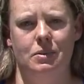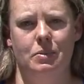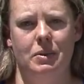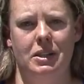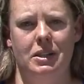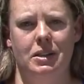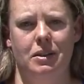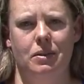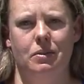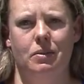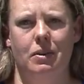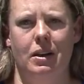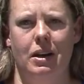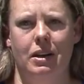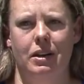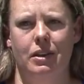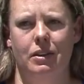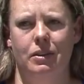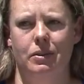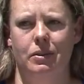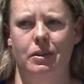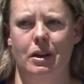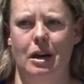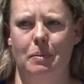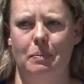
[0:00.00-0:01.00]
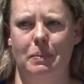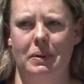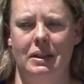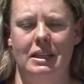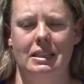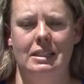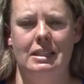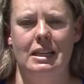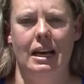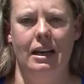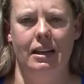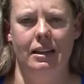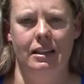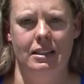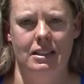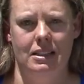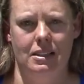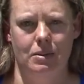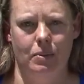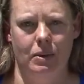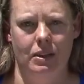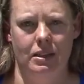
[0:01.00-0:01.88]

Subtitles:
We don't want you up in the talus